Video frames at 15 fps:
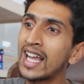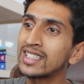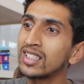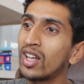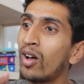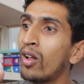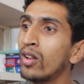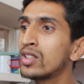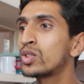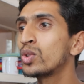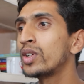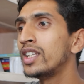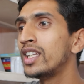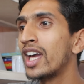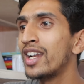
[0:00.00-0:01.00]
class
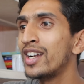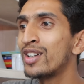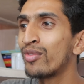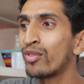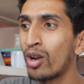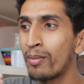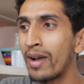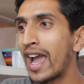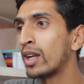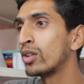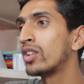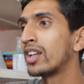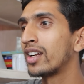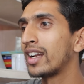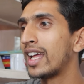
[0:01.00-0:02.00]
also inherit from
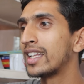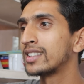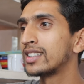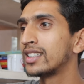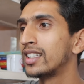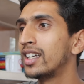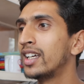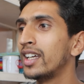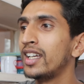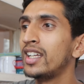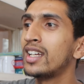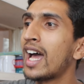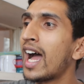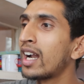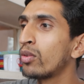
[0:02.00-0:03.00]
another class.
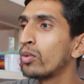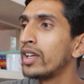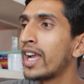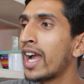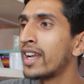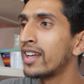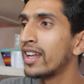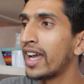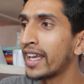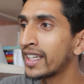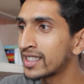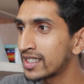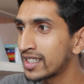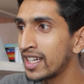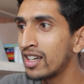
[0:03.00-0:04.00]
In that, we can
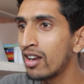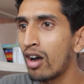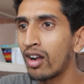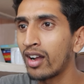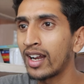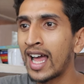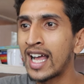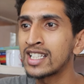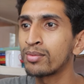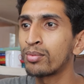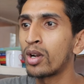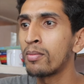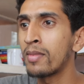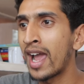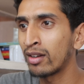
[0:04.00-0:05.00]
extend a
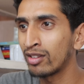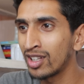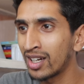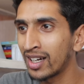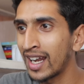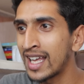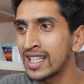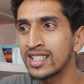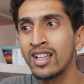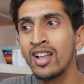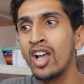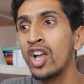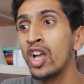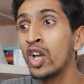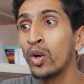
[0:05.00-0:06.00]
class from another class
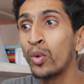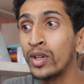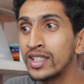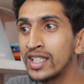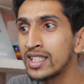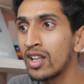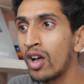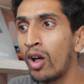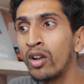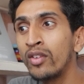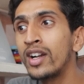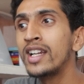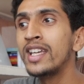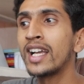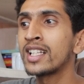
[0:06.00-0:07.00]
which is
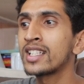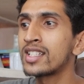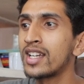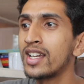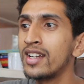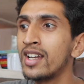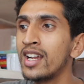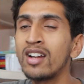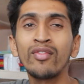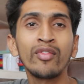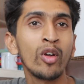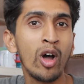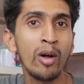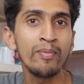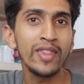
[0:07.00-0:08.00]
already
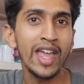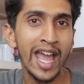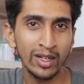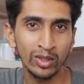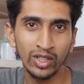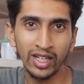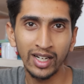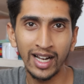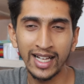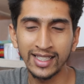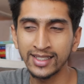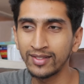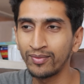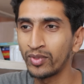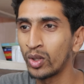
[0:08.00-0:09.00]
extended from another
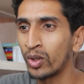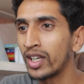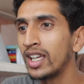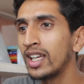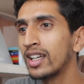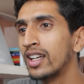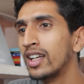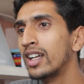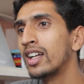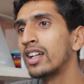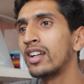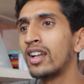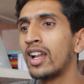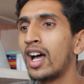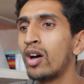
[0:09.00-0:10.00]
class. Okay.
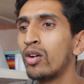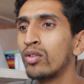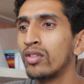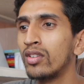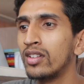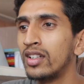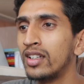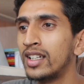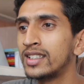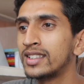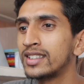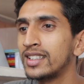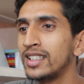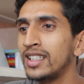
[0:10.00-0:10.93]
Now let's